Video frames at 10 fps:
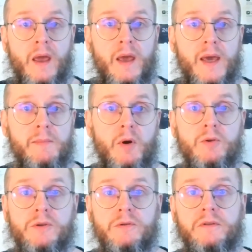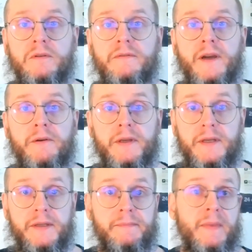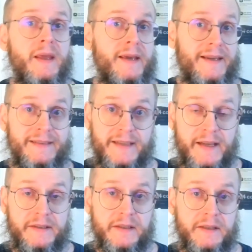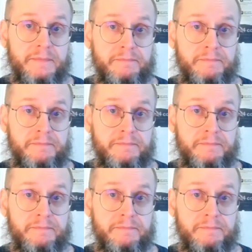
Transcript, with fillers: Emotions vary in intensity.